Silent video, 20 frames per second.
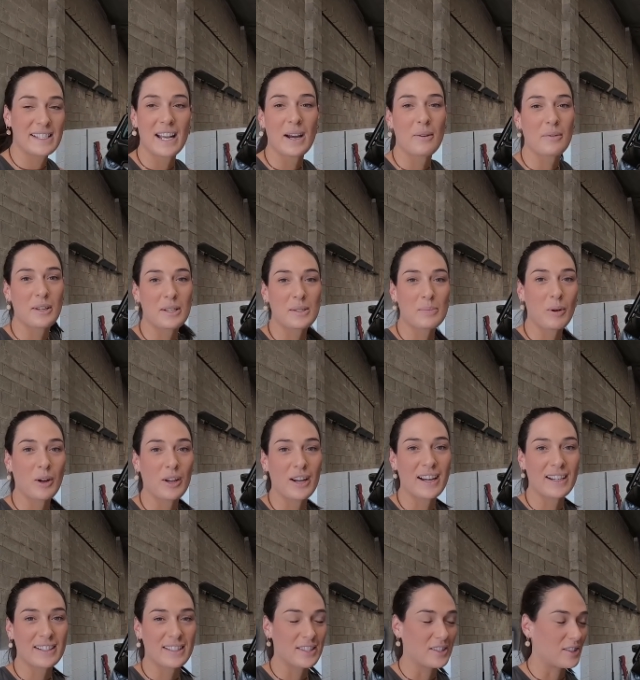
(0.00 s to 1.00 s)
us out with these
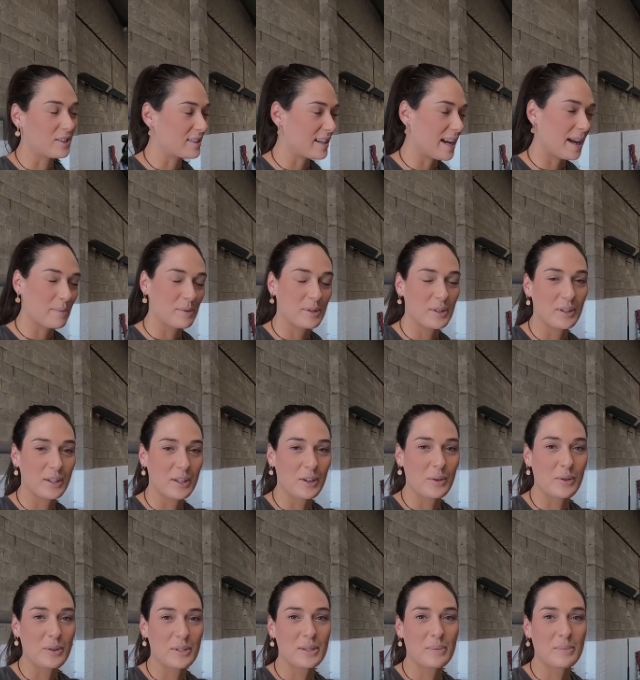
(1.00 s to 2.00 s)
products. It's just absolutely
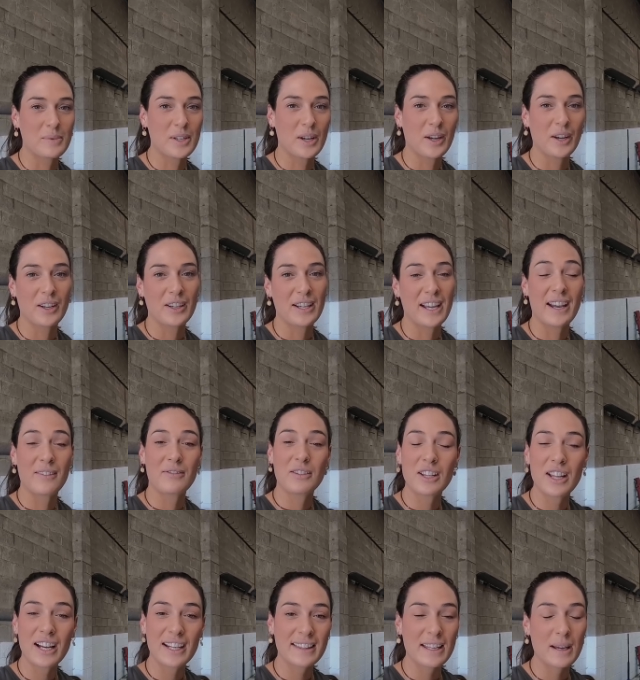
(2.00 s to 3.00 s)
awesome. So yeah, if you
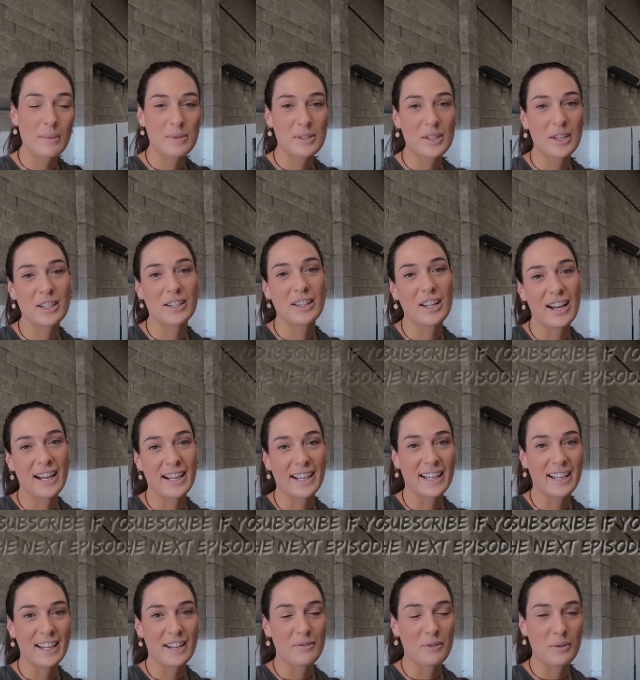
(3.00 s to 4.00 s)
like the episode, like
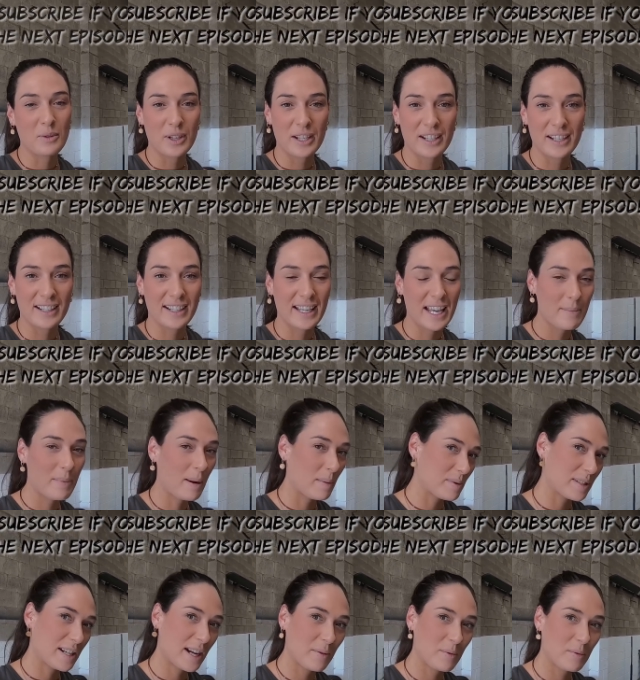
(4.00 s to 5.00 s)
it. If you want to keep up
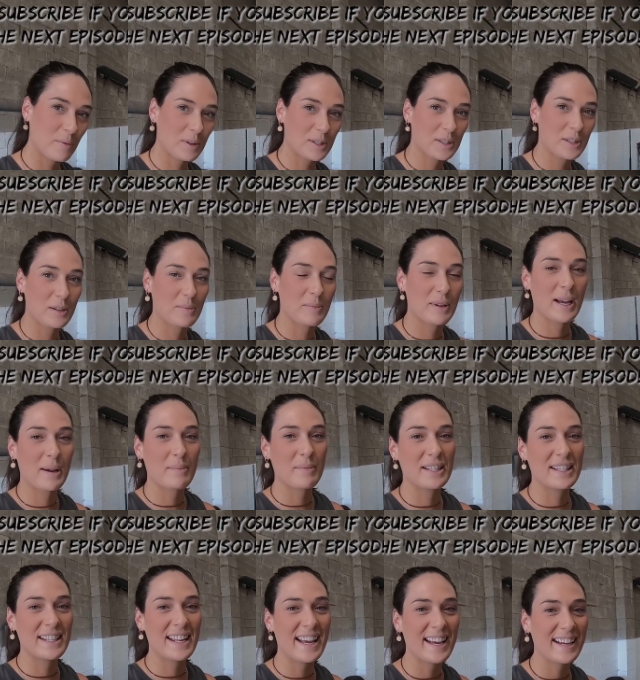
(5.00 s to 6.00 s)
to date with what's going to be
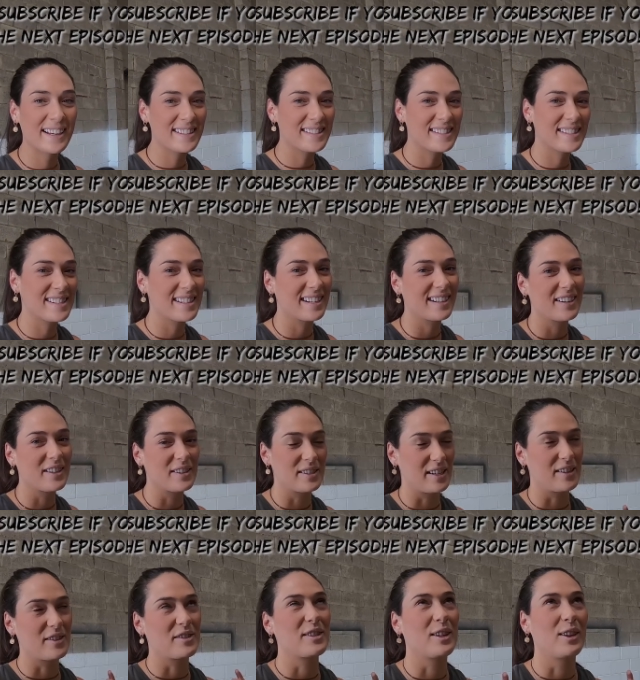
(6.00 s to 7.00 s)
coming next, because
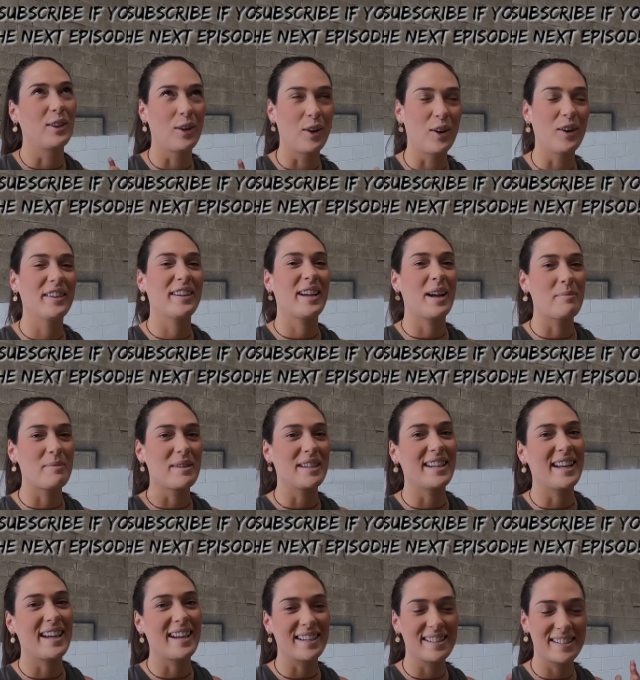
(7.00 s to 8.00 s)
there is a lot coming
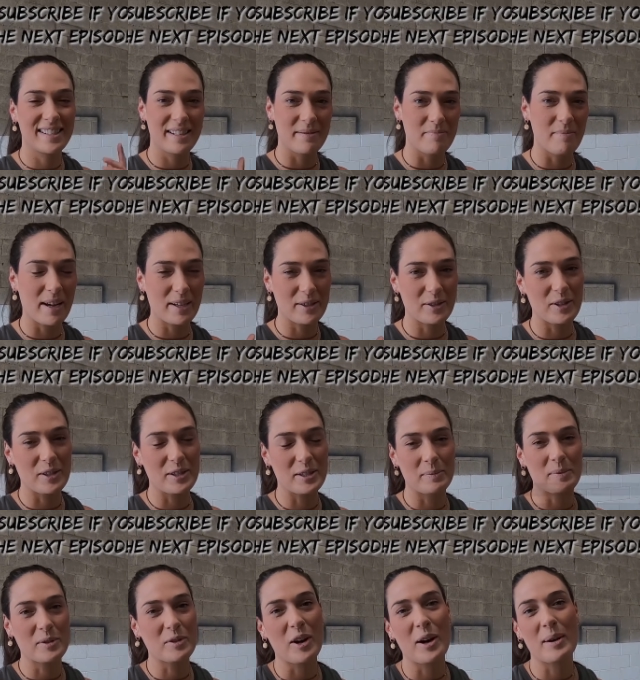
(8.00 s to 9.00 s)
next, make sure you
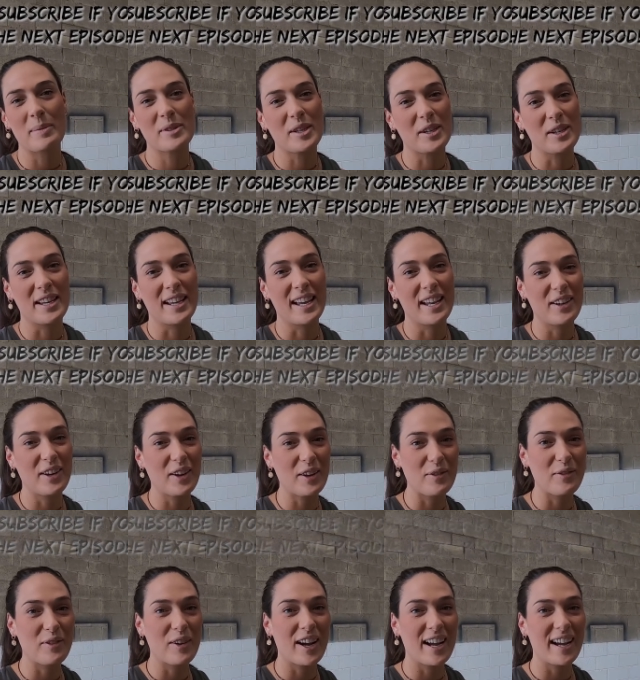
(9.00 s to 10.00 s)
subscribe so you can get
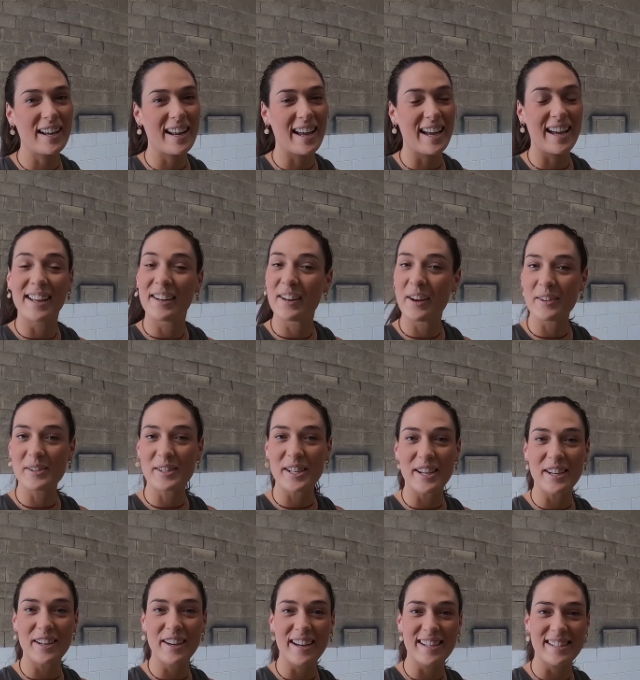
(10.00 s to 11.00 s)
notified, and I'll
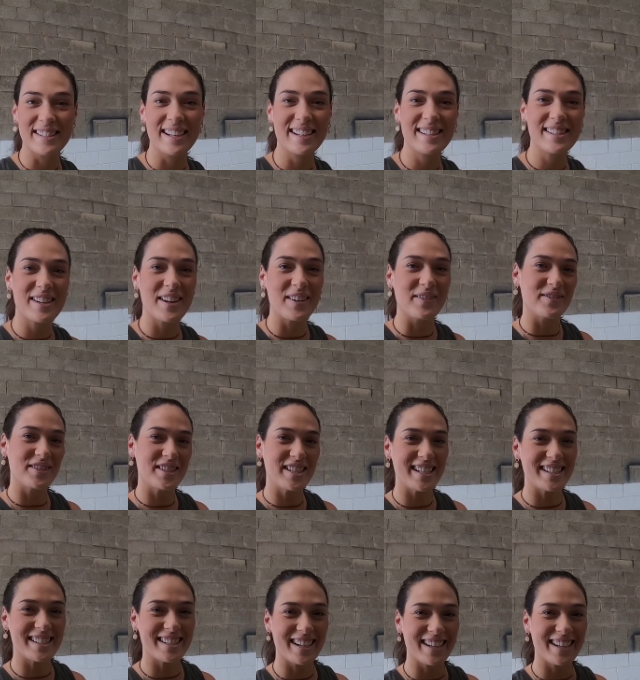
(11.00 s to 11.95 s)
see you guys next time. Cheers,